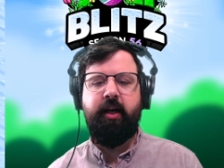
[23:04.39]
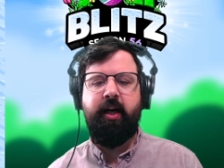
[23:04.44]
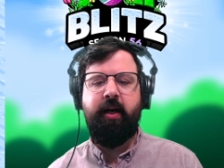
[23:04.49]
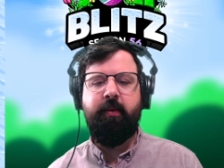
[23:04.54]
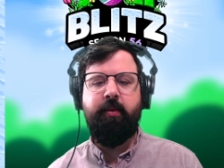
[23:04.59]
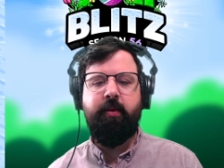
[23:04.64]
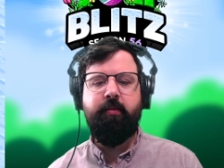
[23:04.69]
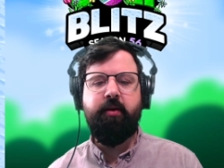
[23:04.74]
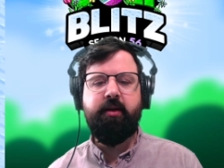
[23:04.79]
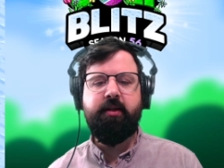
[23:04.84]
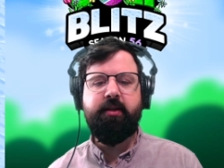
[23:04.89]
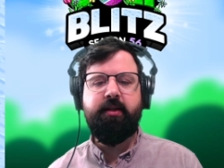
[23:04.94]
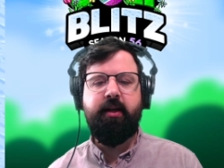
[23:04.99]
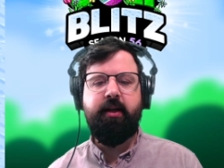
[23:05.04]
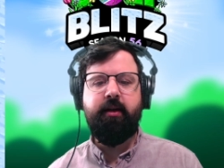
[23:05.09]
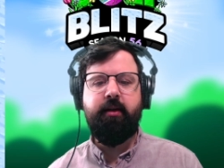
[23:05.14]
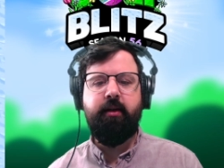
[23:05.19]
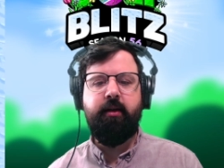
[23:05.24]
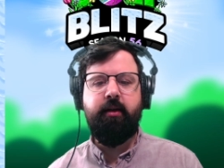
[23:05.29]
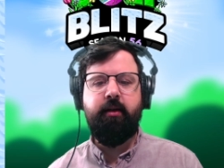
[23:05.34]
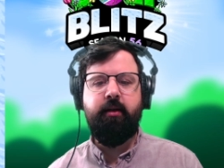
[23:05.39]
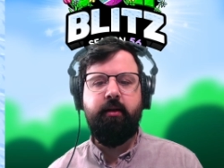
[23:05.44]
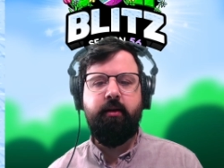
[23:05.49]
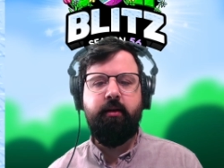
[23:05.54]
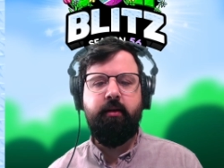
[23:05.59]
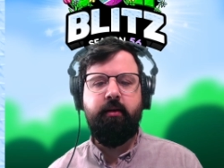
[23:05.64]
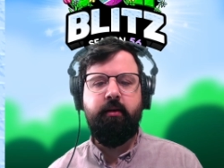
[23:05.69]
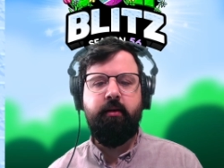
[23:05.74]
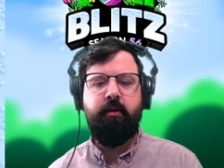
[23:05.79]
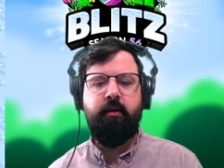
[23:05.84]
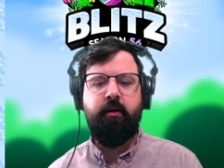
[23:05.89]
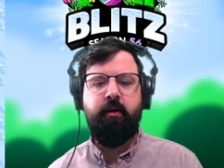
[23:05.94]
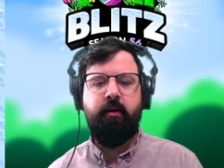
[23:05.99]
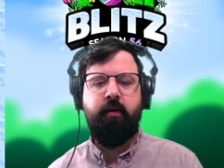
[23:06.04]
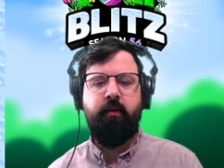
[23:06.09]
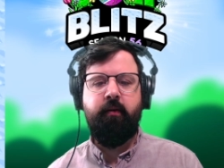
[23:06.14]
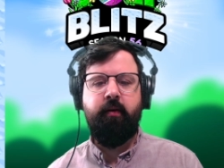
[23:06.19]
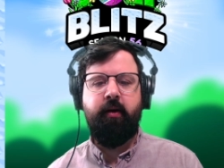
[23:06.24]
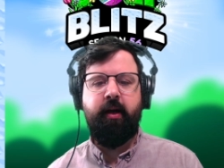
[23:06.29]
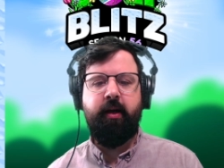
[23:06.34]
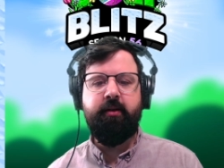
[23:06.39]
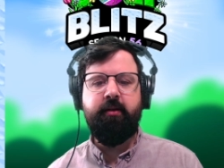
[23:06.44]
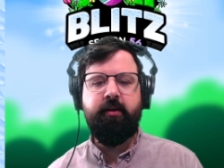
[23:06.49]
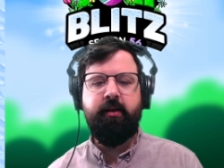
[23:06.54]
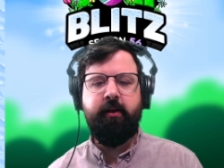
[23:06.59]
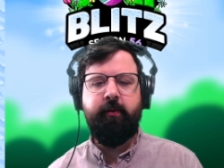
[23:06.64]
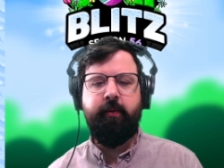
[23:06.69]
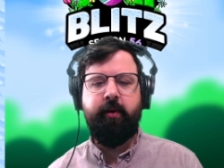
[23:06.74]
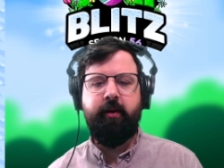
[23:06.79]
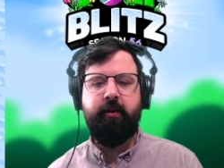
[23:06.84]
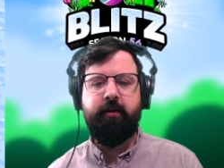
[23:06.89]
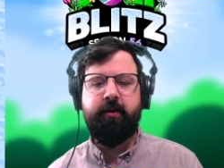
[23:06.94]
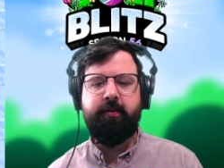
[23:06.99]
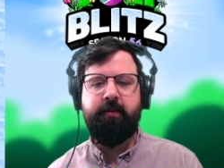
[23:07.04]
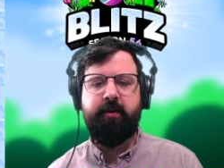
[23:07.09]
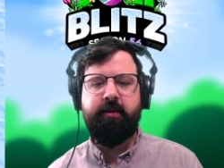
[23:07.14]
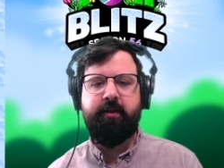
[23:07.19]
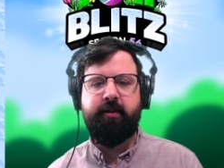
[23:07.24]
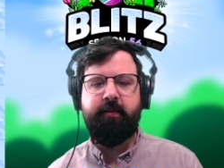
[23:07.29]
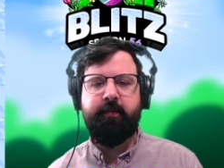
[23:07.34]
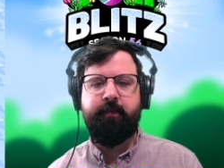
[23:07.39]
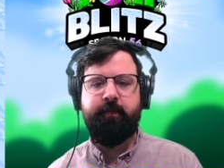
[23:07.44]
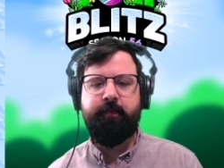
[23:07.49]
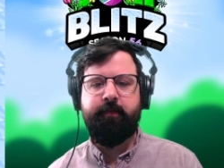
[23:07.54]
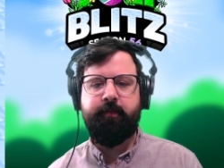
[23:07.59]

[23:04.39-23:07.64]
Damn. Gotta do another one of those ones.